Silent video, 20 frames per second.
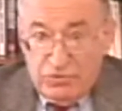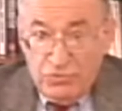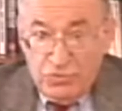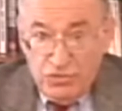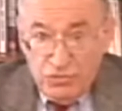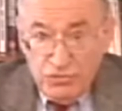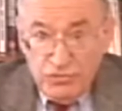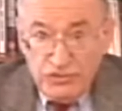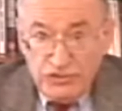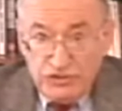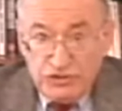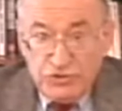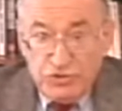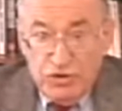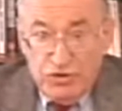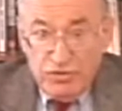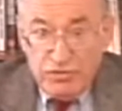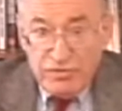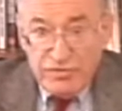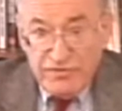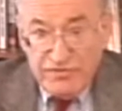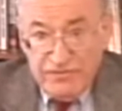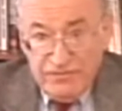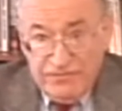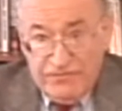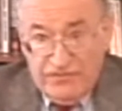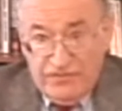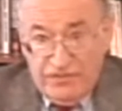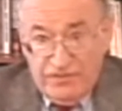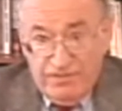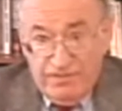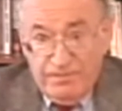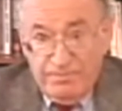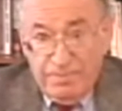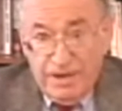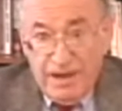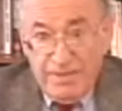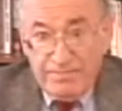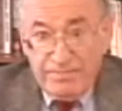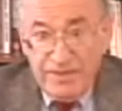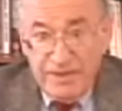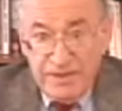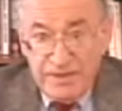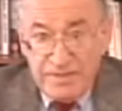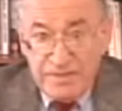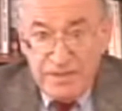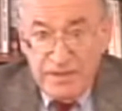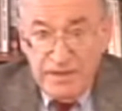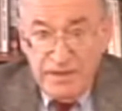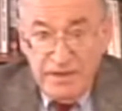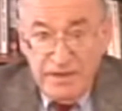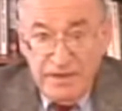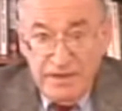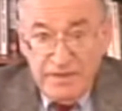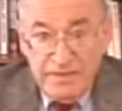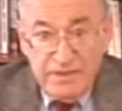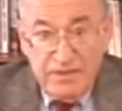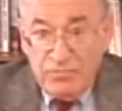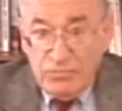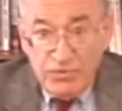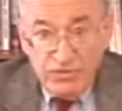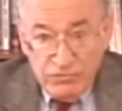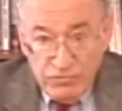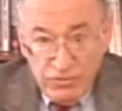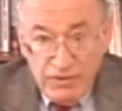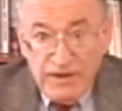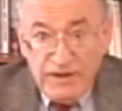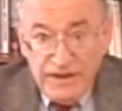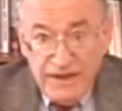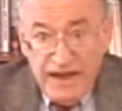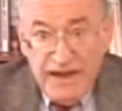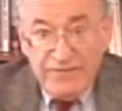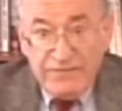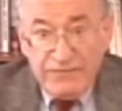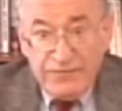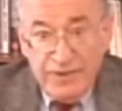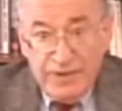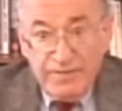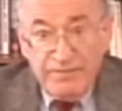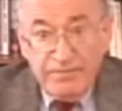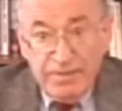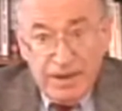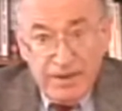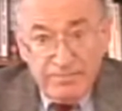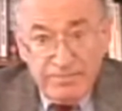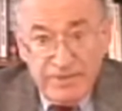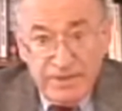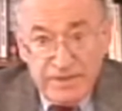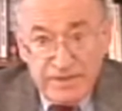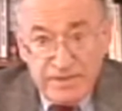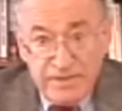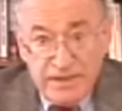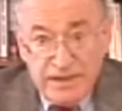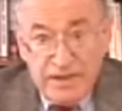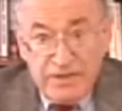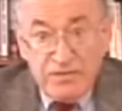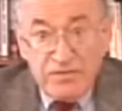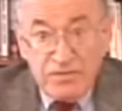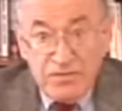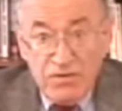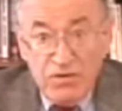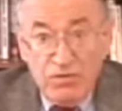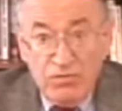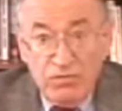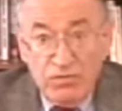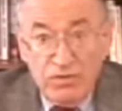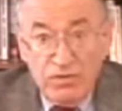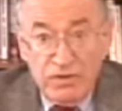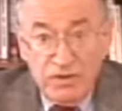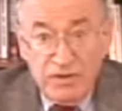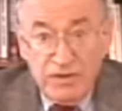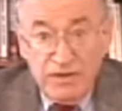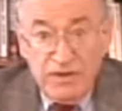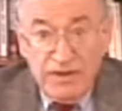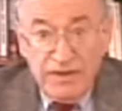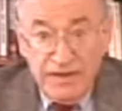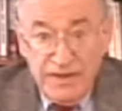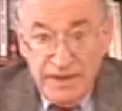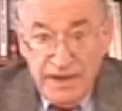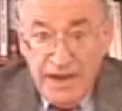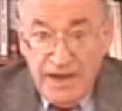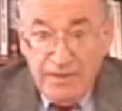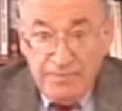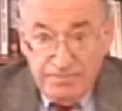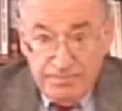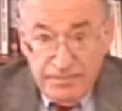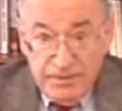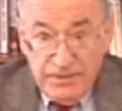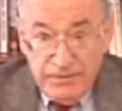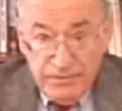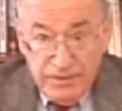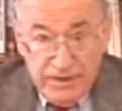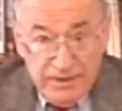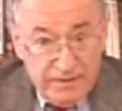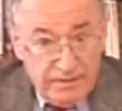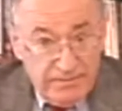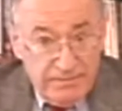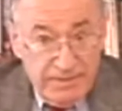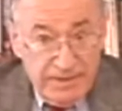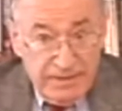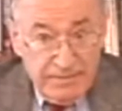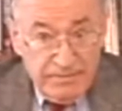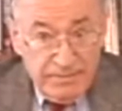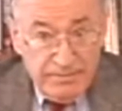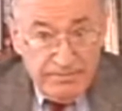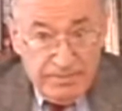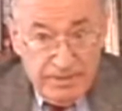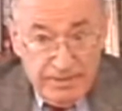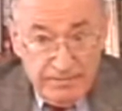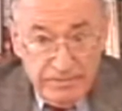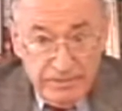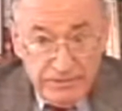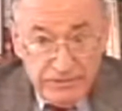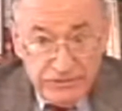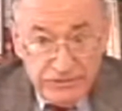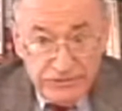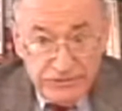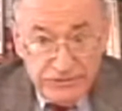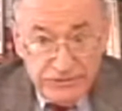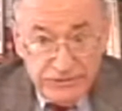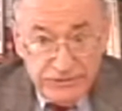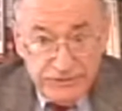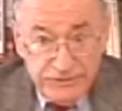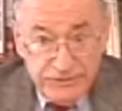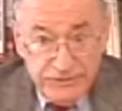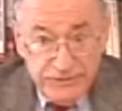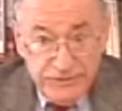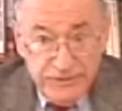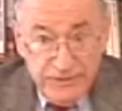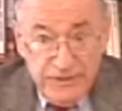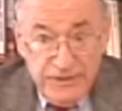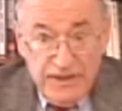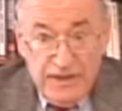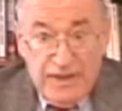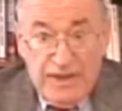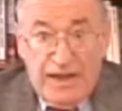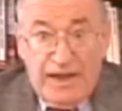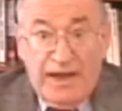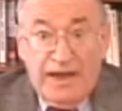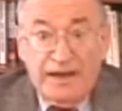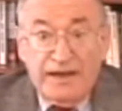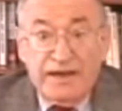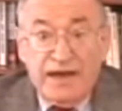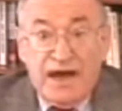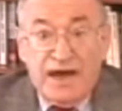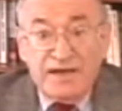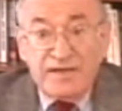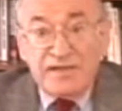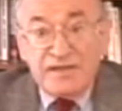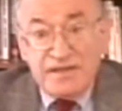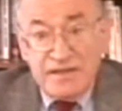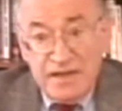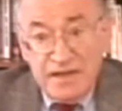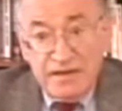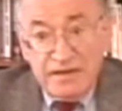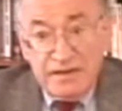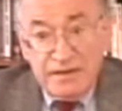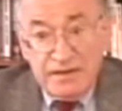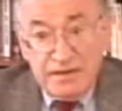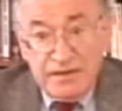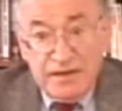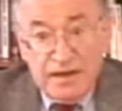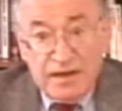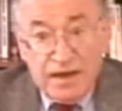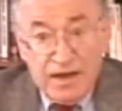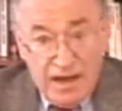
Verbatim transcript: huge dose from a bomb test, that we really have to end bomb testing. And so he helped me to get the paper published, and I sent a